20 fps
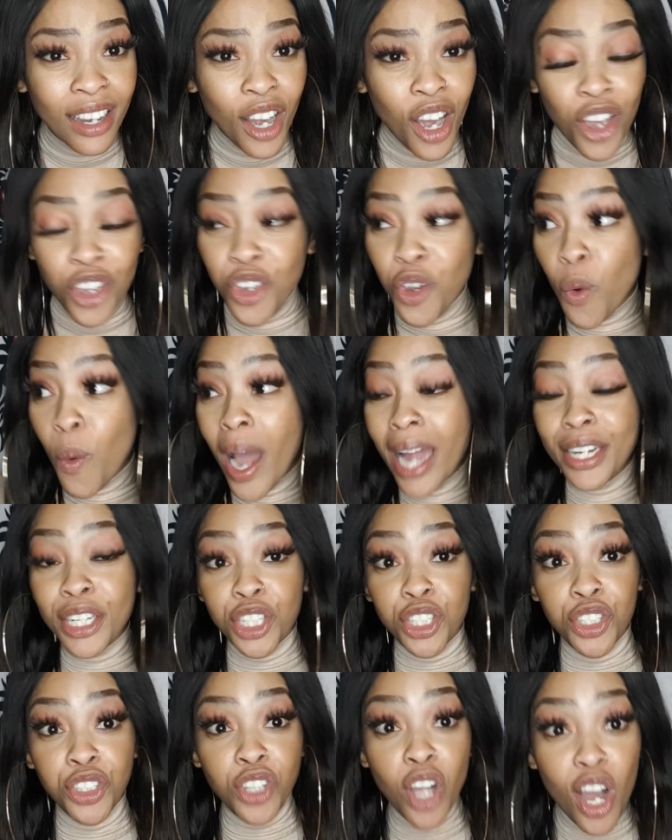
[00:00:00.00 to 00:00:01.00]
You want to
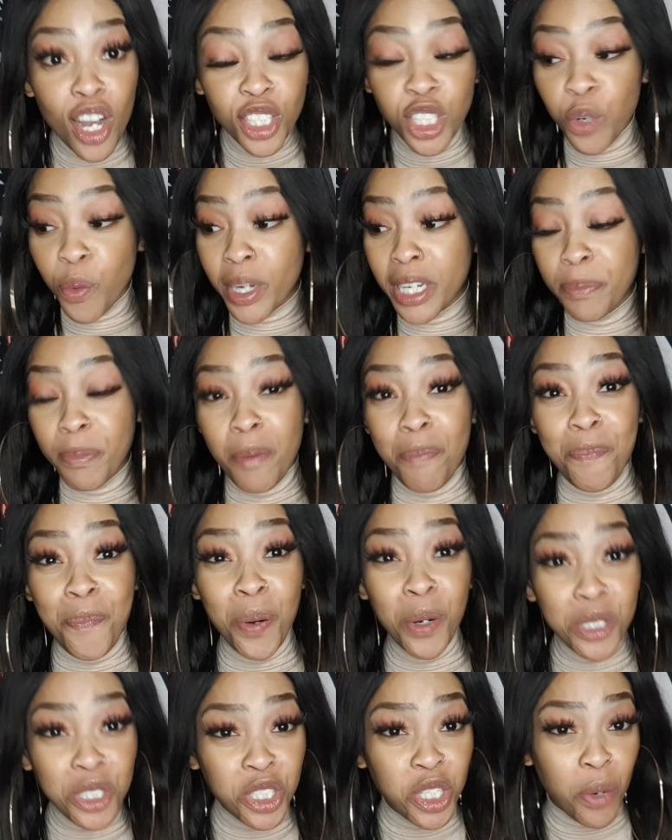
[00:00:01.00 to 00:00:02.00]
start, you want to be
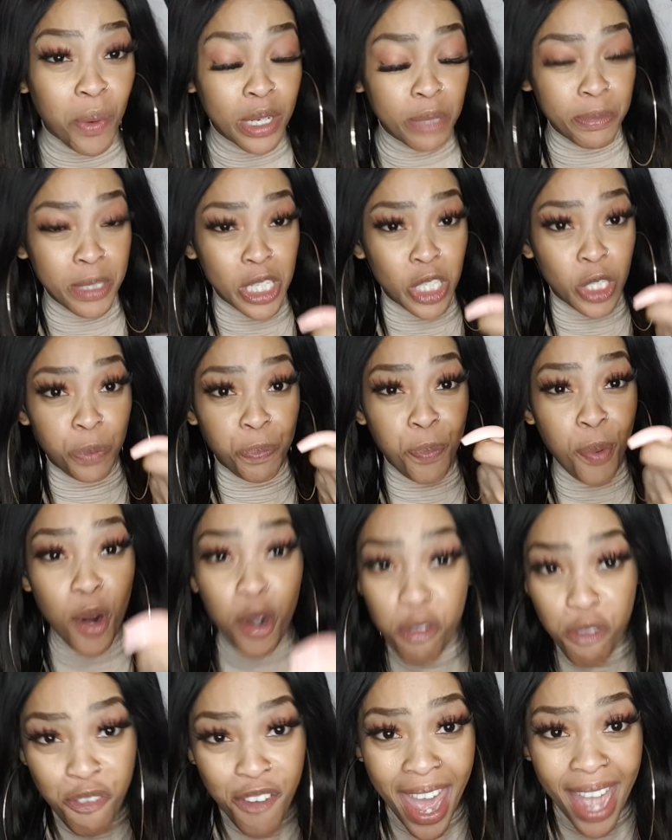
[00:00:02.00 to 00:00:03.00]
pushed, you want to be
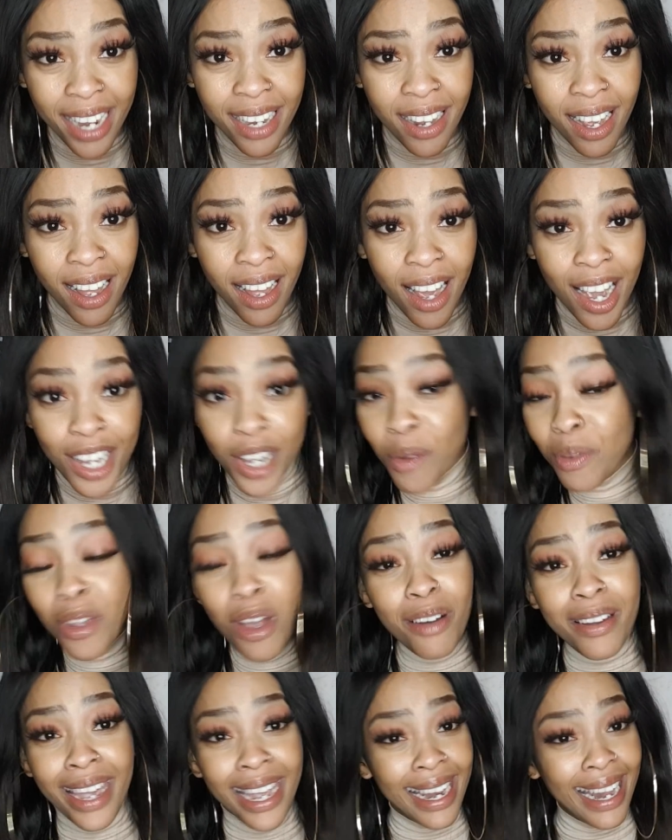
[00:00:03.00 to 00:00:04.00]
spoon-fed? You
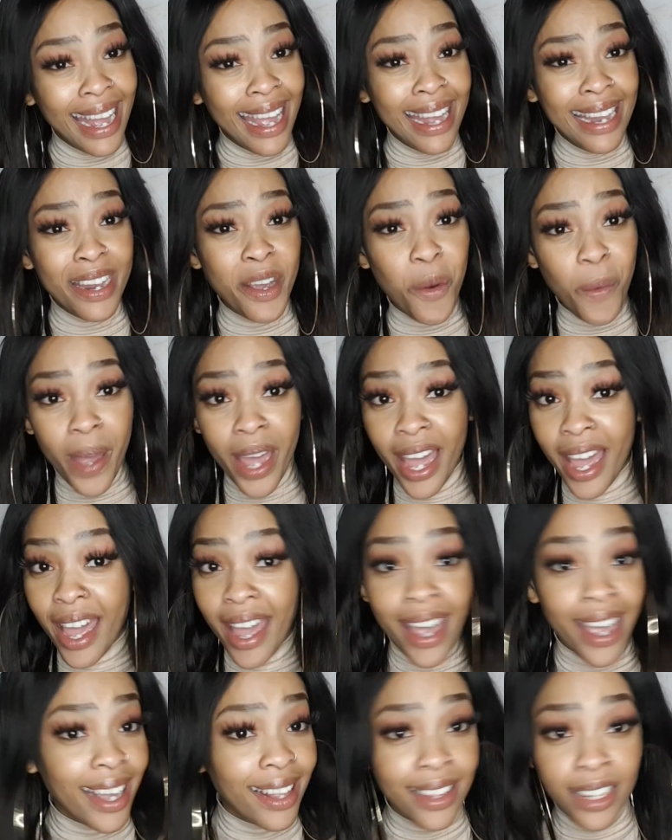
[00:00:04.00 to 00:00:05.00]
won't get
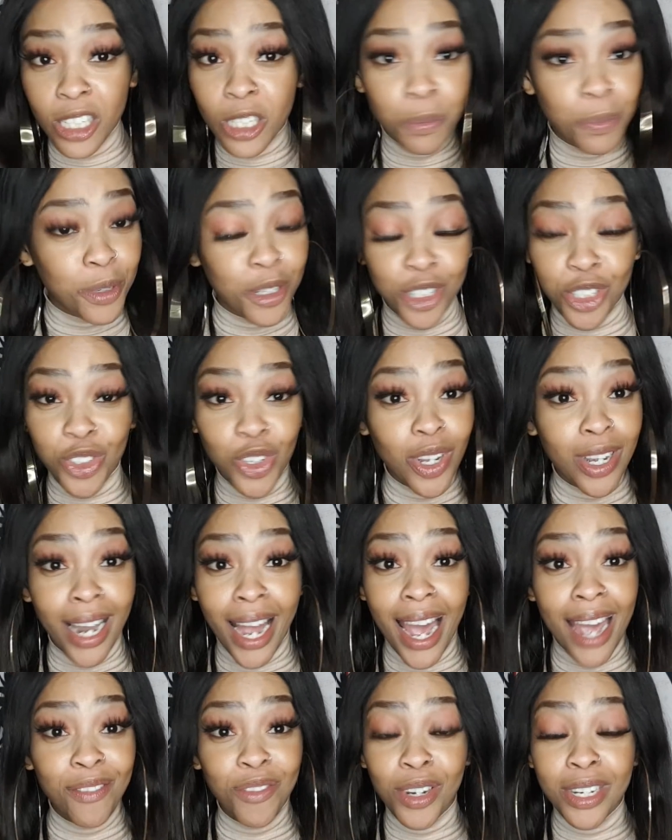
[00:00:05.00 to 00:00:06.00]
anywhere in the spiritual
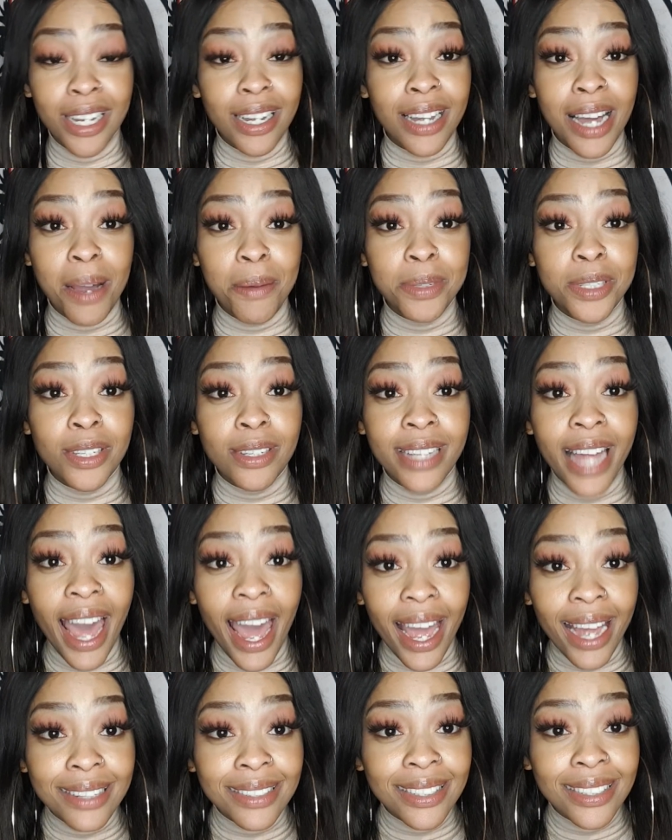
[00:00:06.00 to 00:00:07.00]
life when it comes to
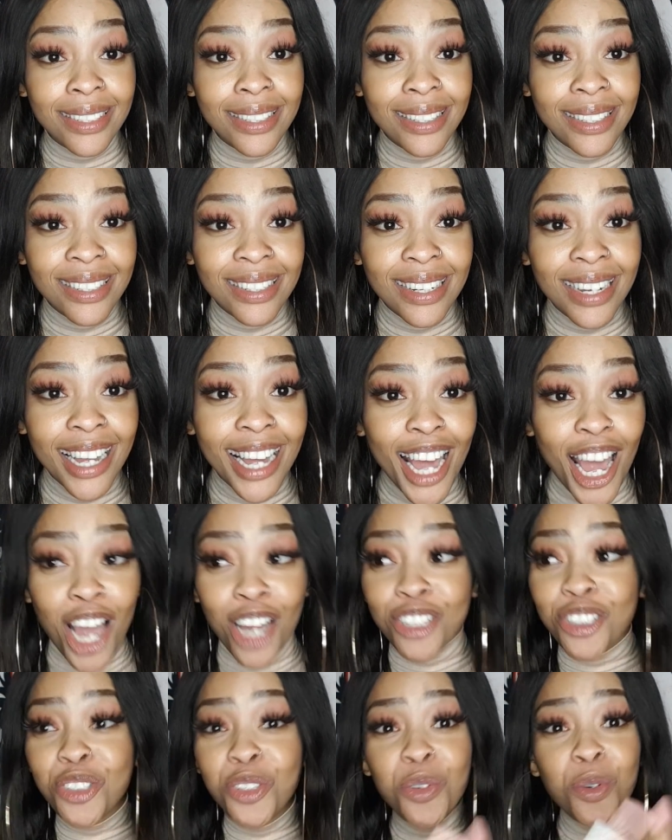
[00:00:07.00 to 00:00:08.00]
that.
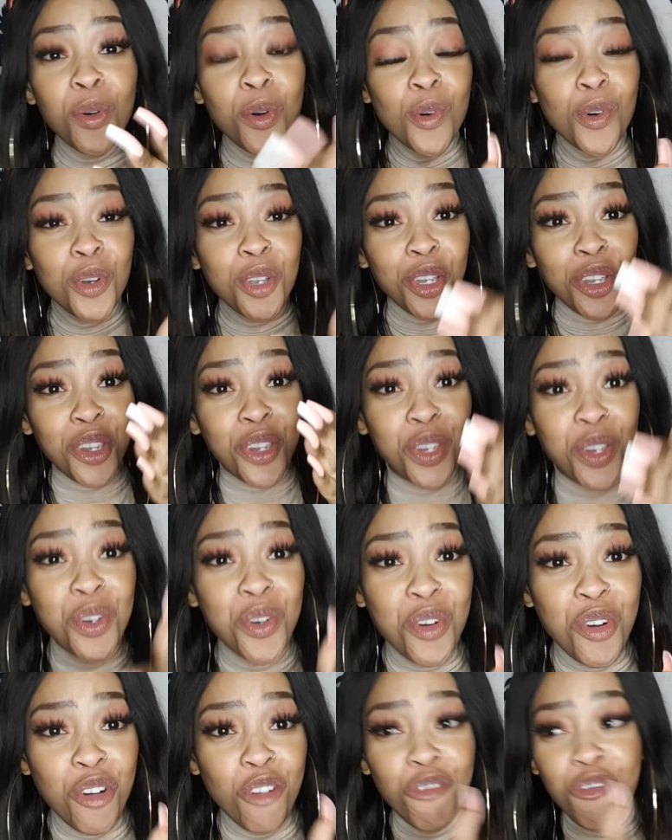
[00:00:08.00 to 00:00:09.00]
Do
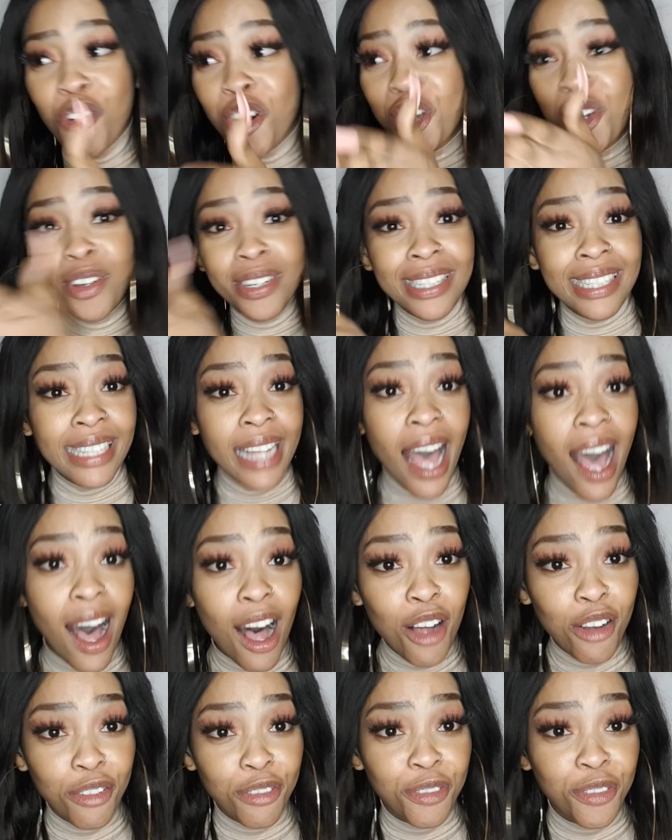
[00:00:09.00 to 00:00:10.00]
you for
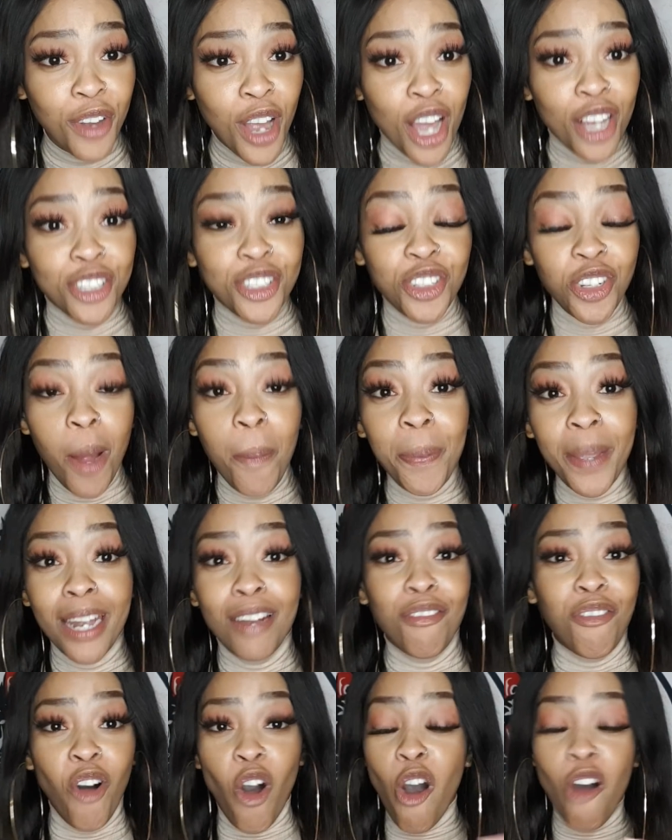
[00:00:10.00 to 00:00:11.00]
yourself. Stop
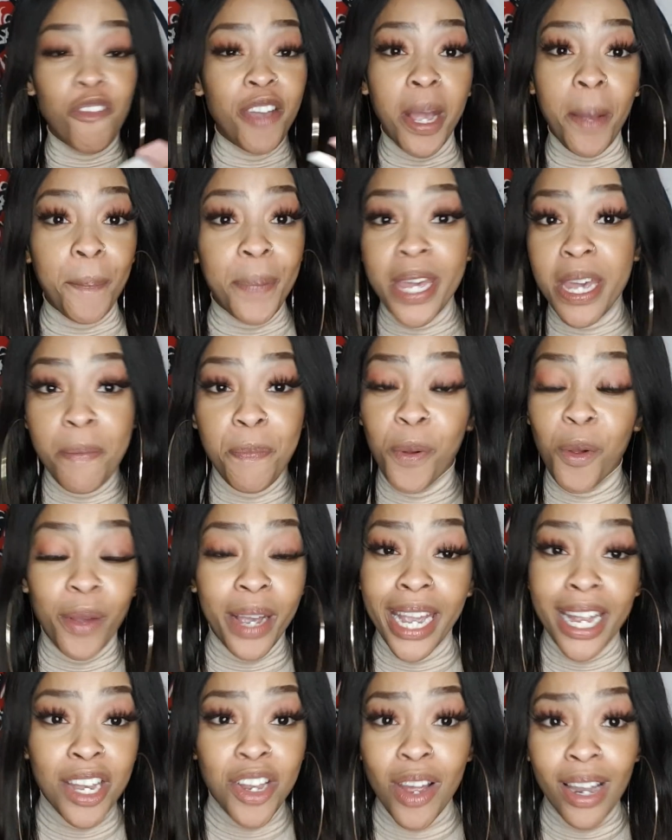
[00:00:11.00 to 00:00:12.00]
involving people
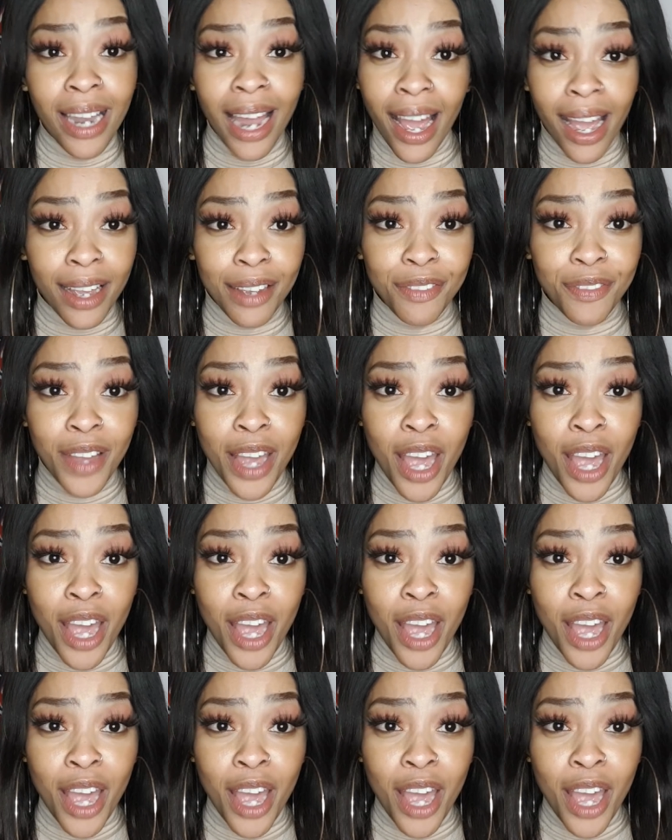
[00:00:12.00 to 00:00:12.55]
in your life.